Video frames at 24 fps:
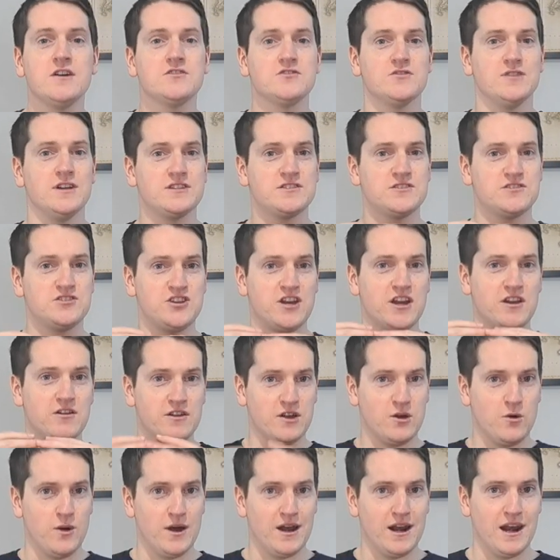so that's
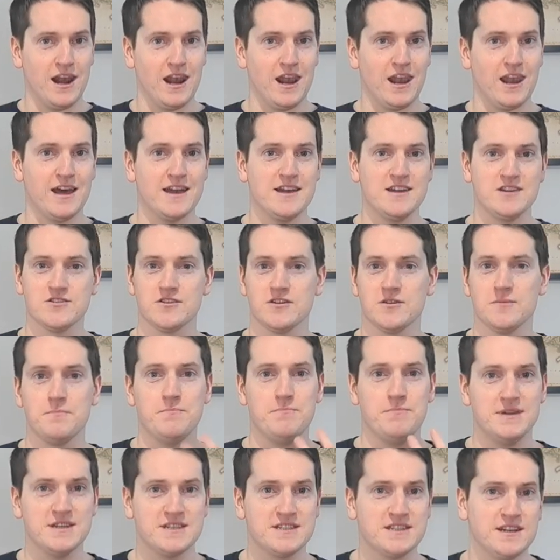generally quite lighter,
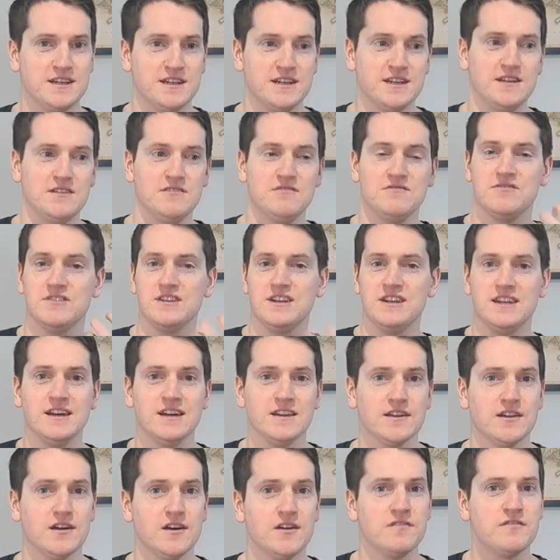biscuity,
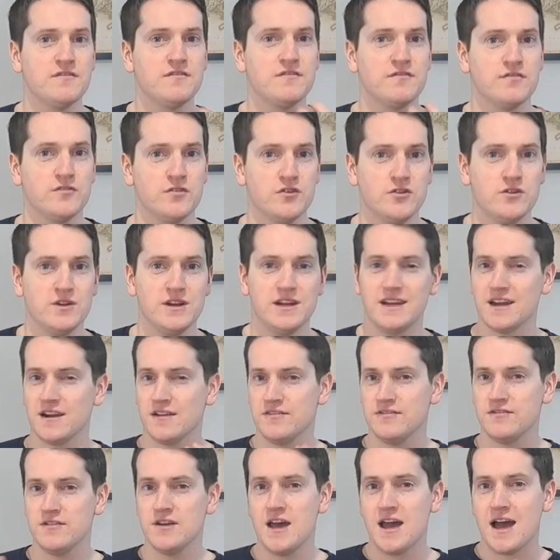vanilla, fruity, kind
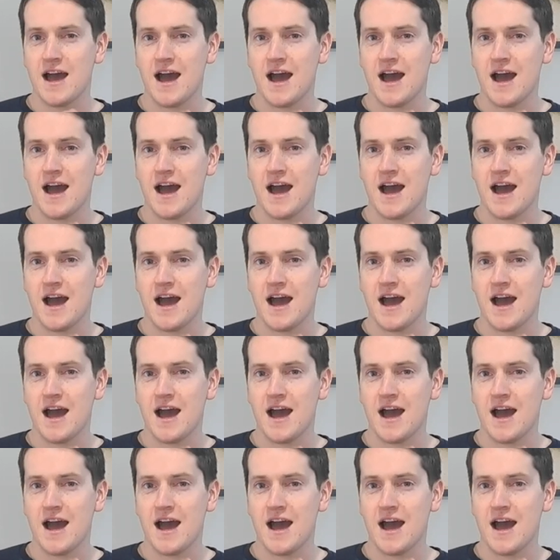of